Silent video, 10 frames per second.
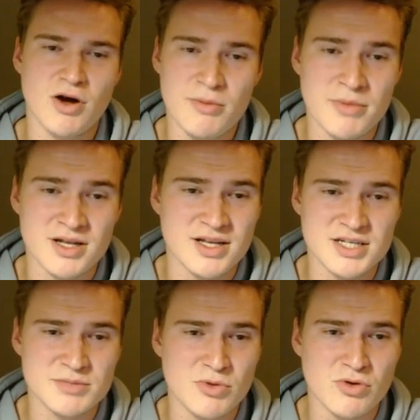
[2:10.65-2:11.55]
I mean,
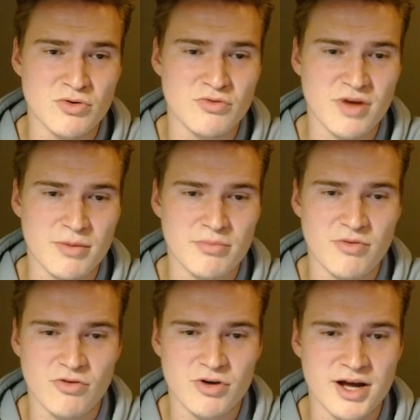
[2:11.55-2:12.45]
this move and
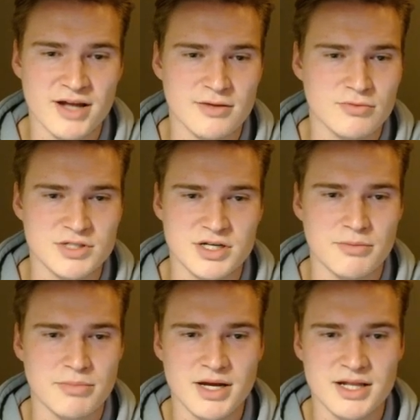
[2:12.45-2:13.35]
before that, it was in a
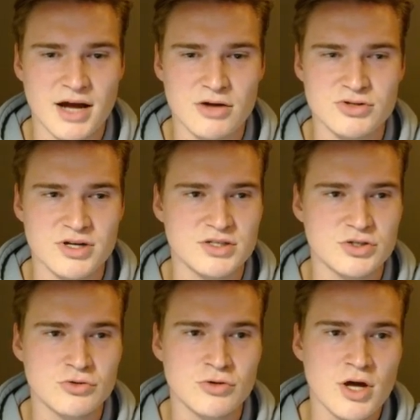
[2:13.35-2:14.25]
big downtrend
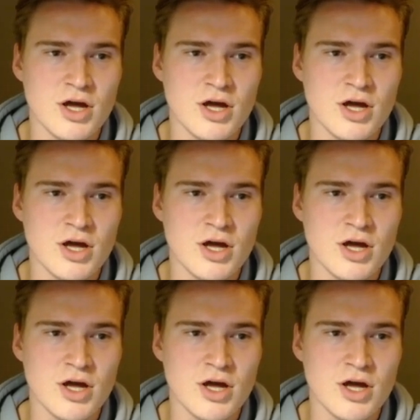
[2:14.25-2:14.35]
too.